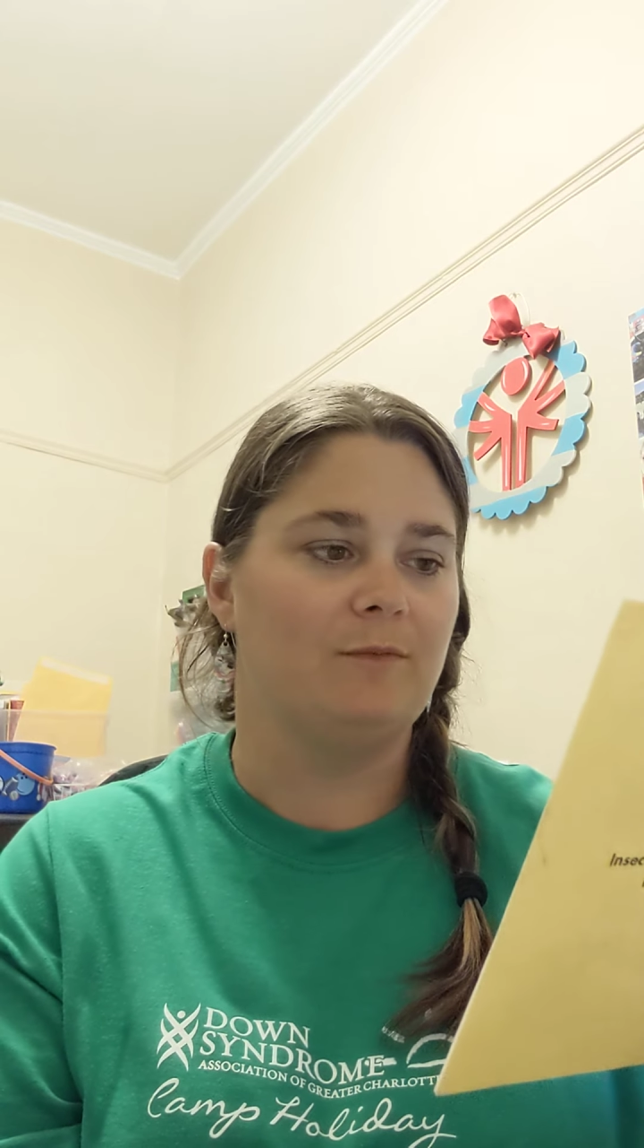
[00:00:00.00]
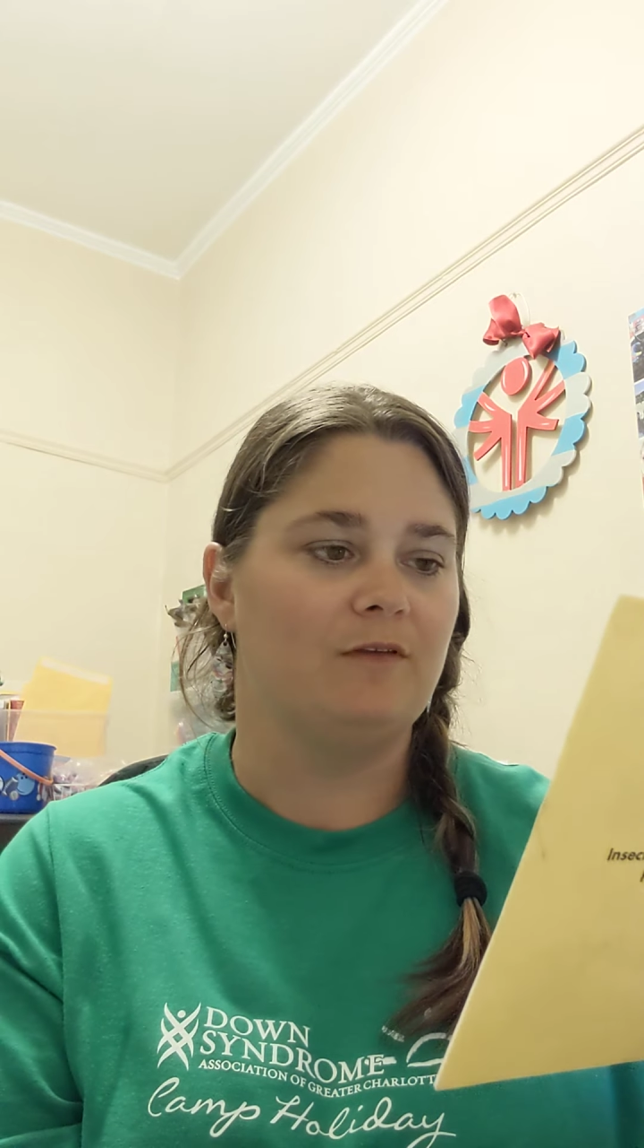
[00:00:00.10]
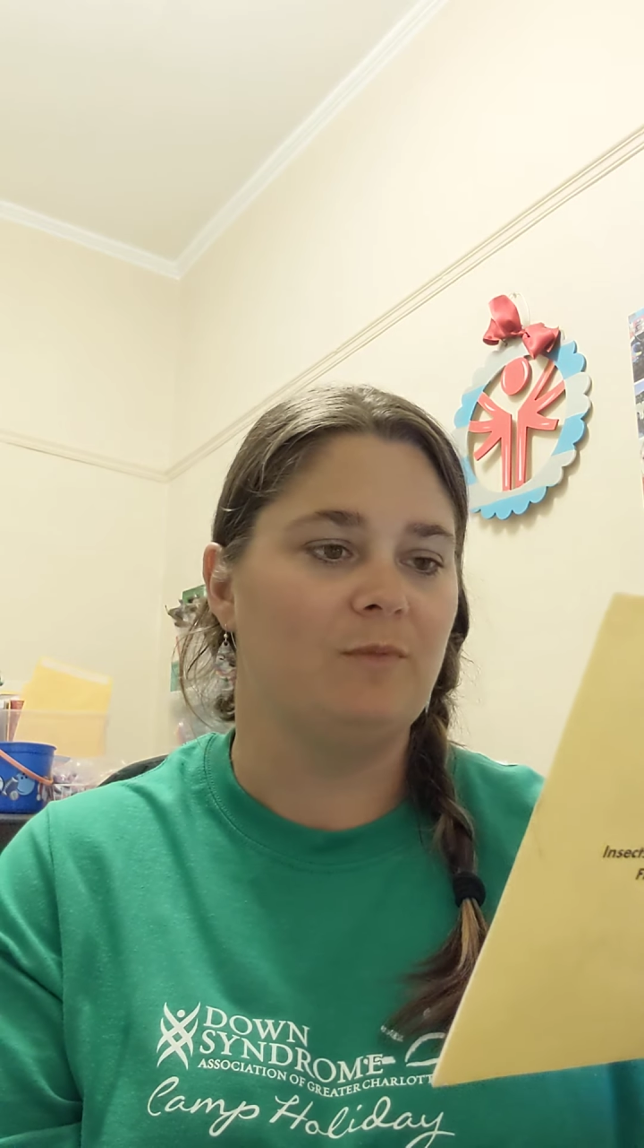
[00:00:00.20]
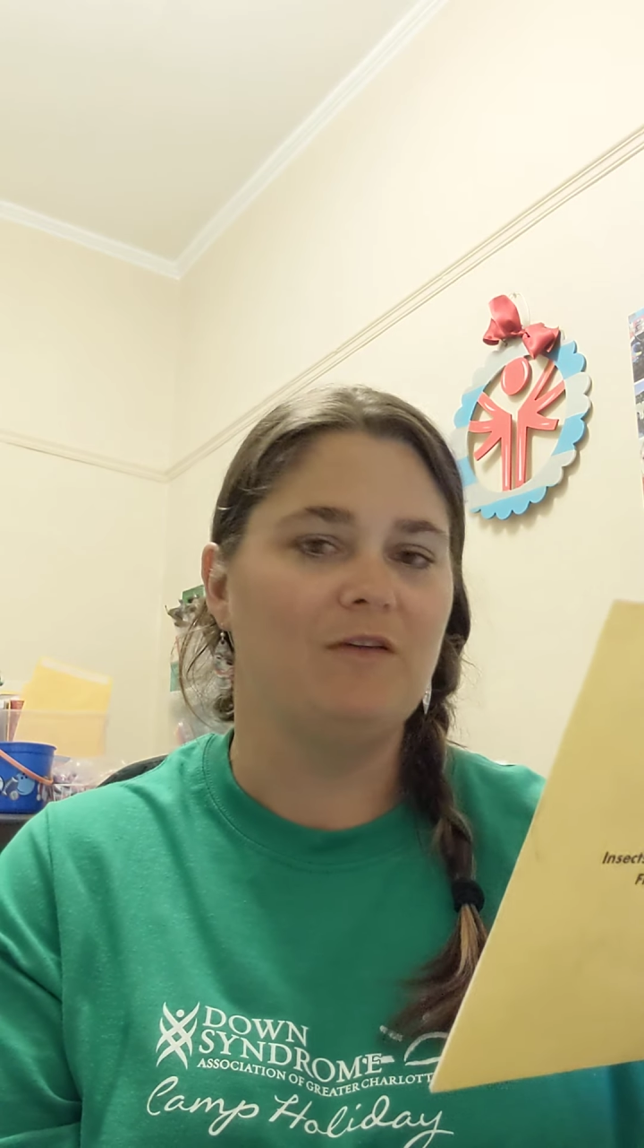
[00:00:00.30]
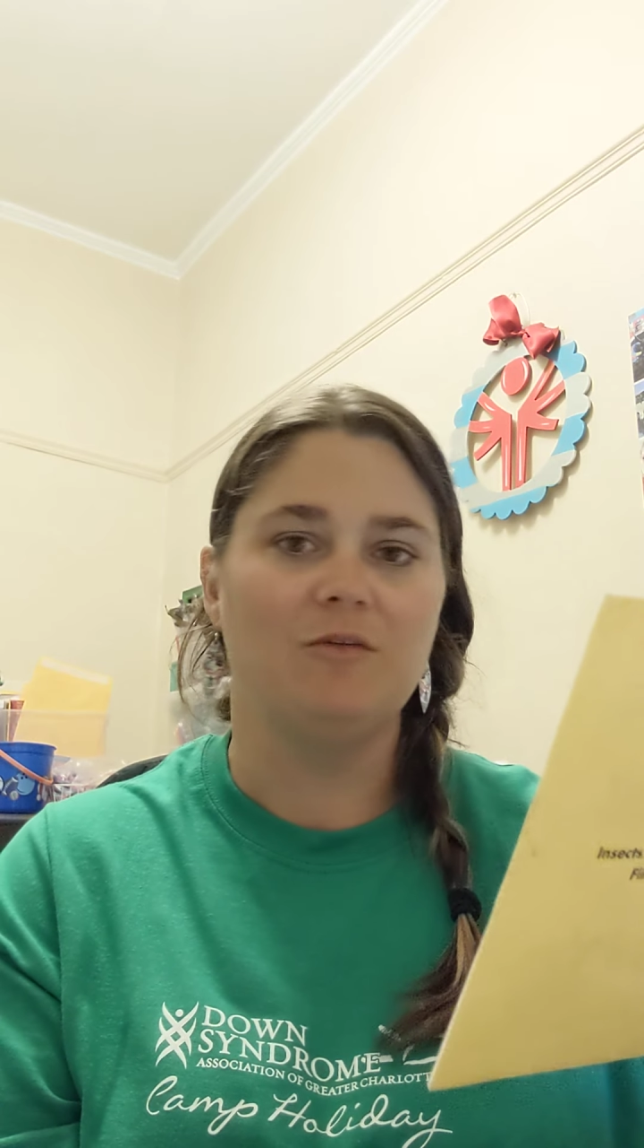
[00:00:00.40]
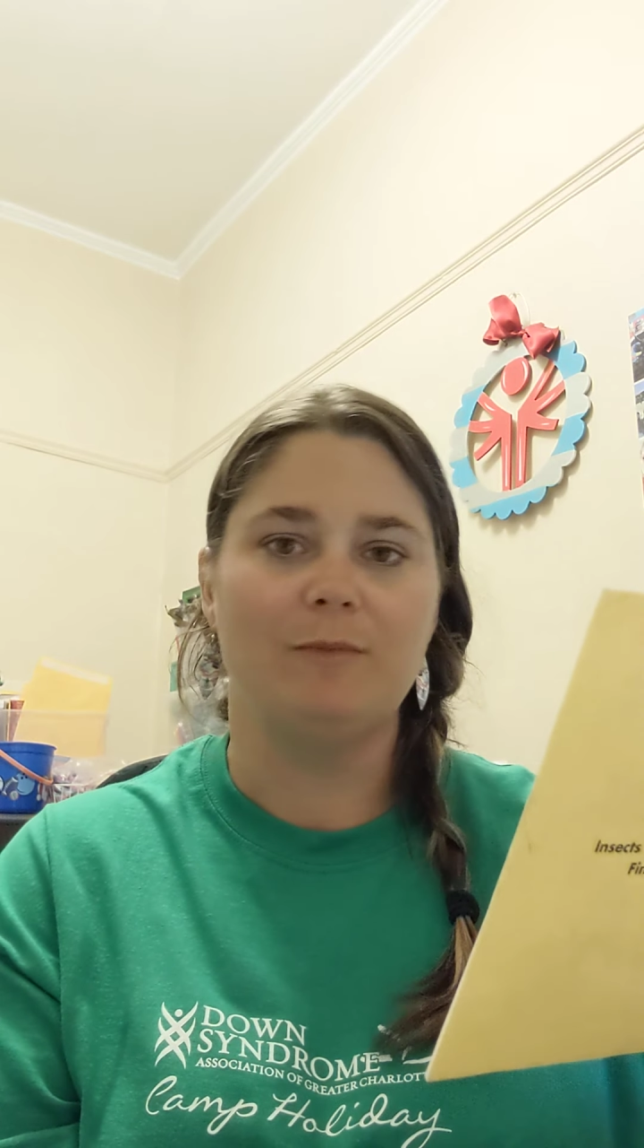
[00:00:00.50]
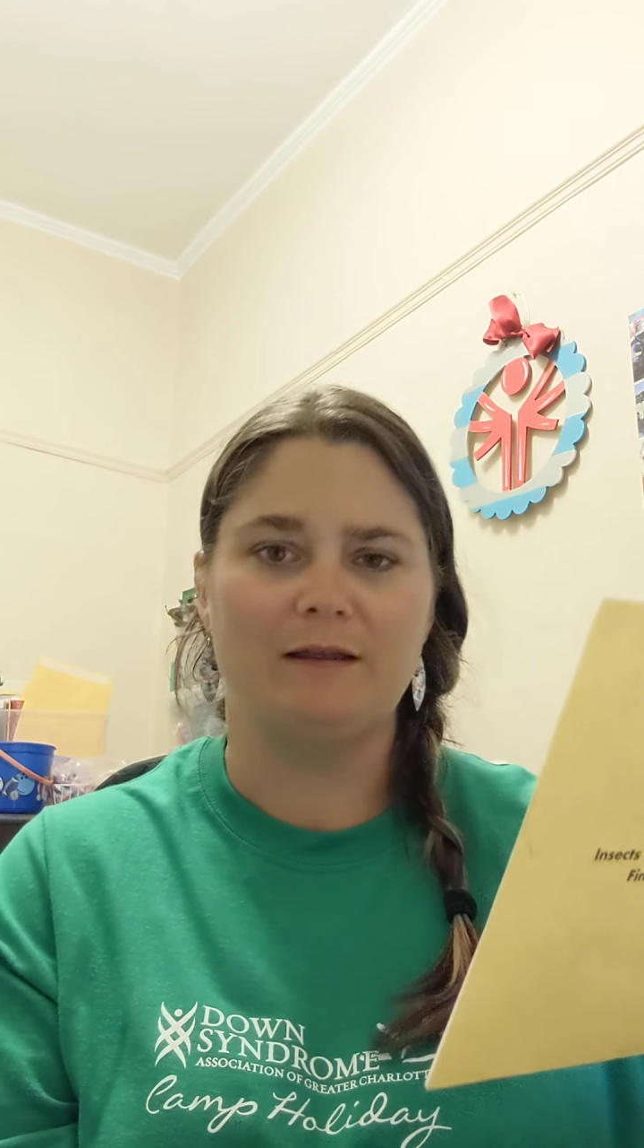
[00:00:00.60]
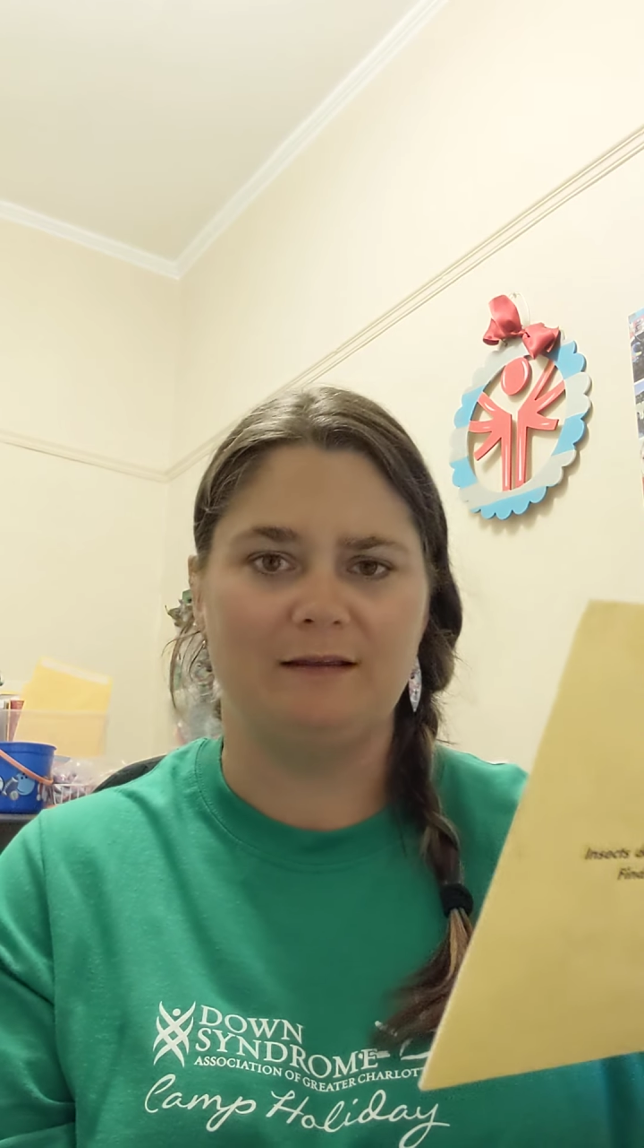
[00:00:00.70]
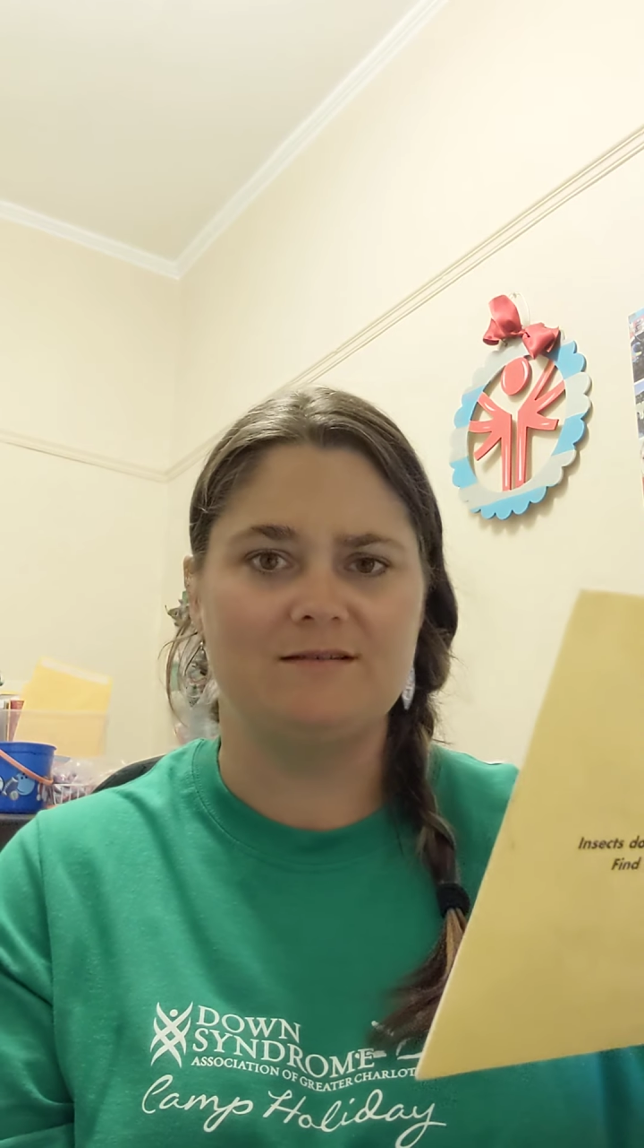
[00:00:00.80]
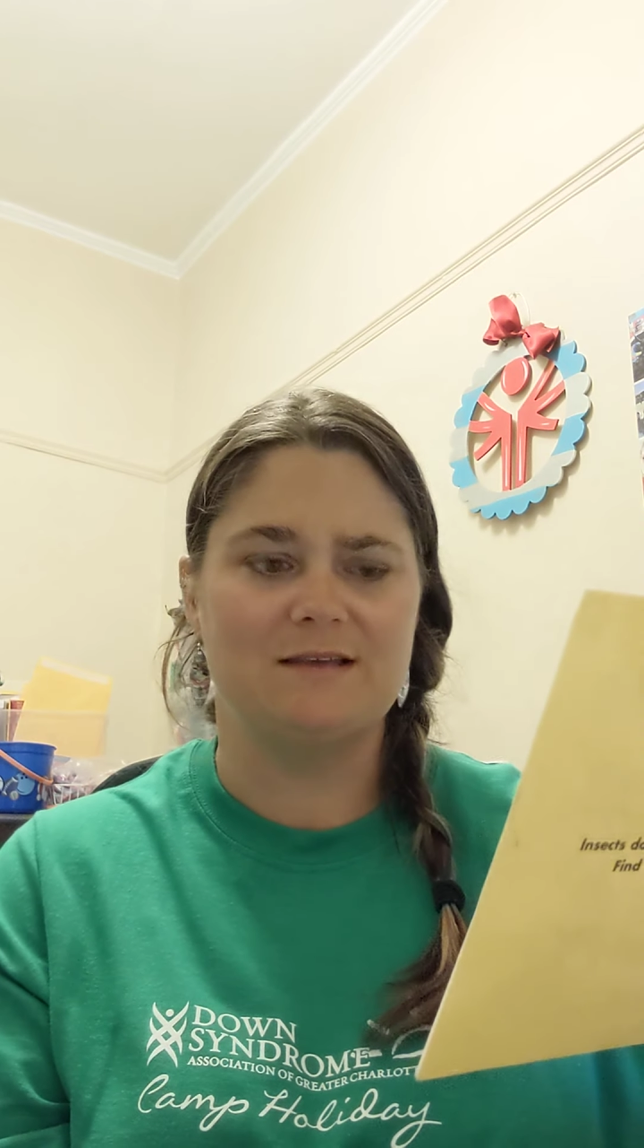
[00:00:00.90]
especially
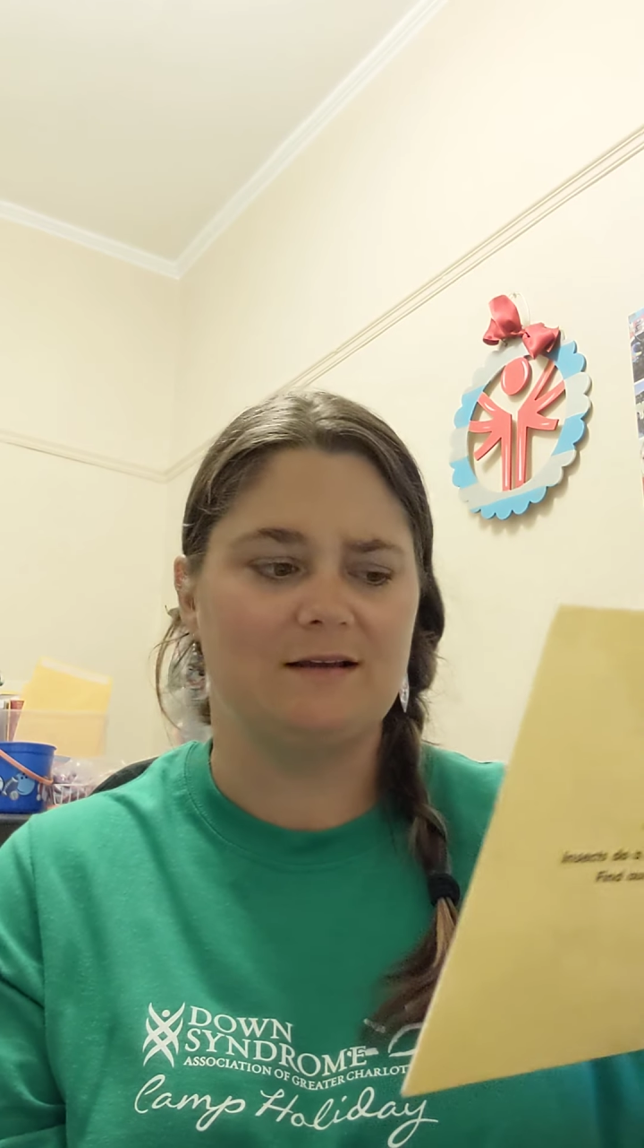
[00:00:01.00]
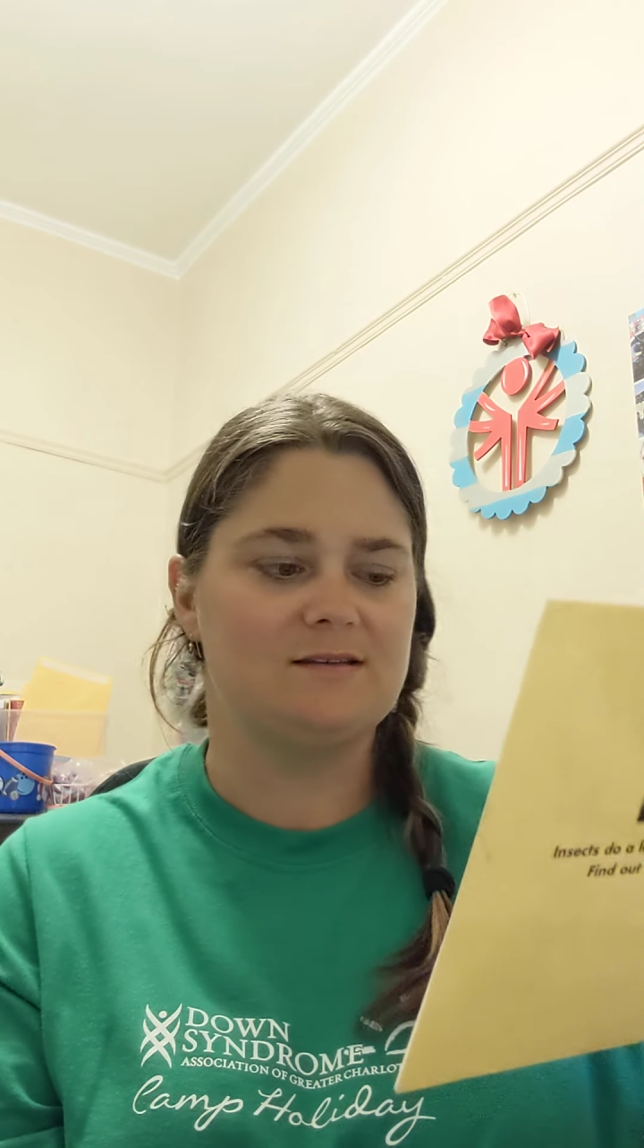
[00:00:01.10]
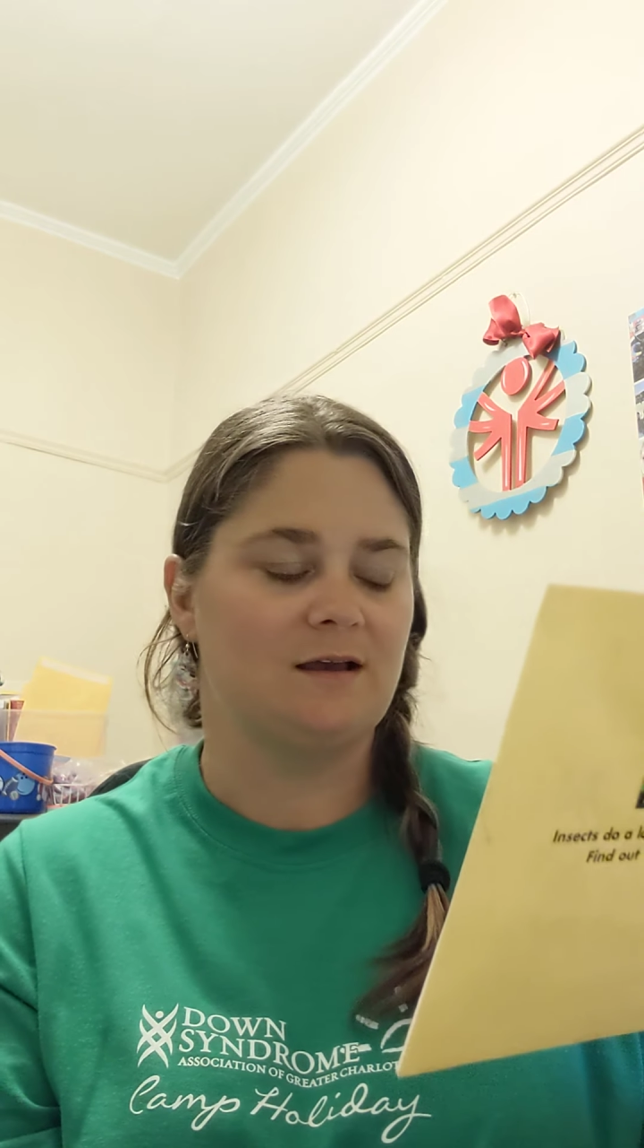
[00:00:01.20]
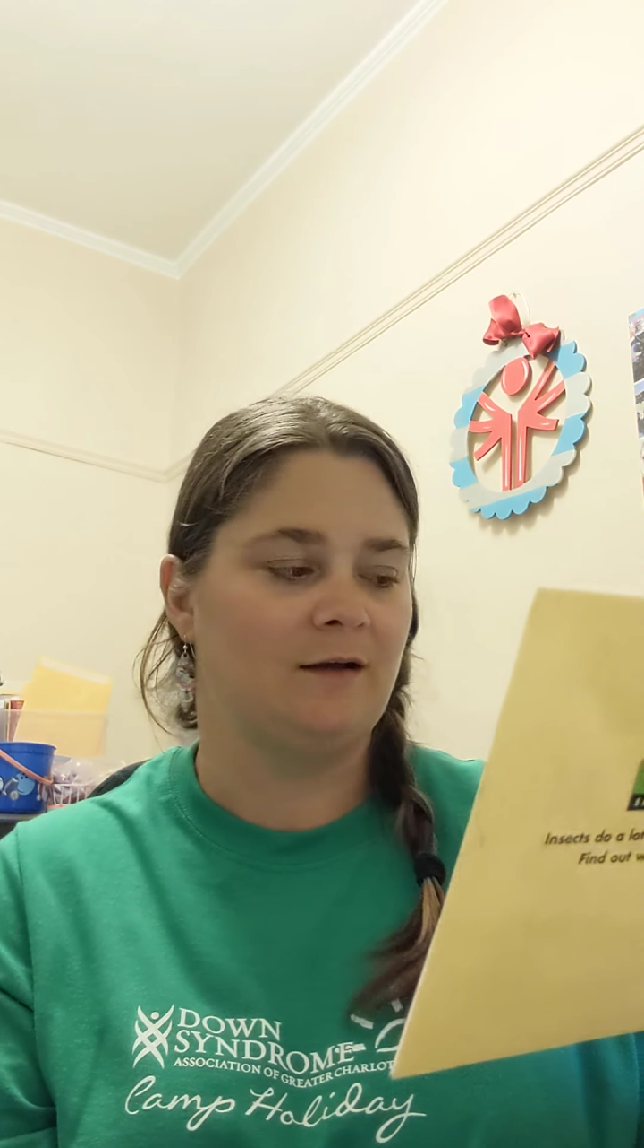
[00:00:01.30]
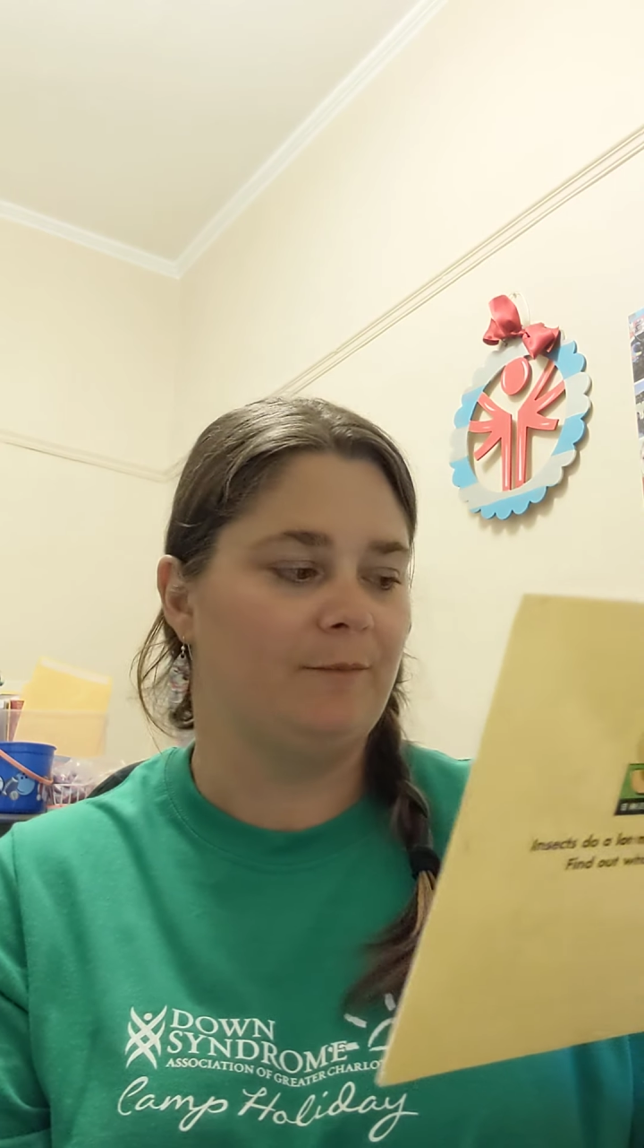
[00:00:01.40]
about insects.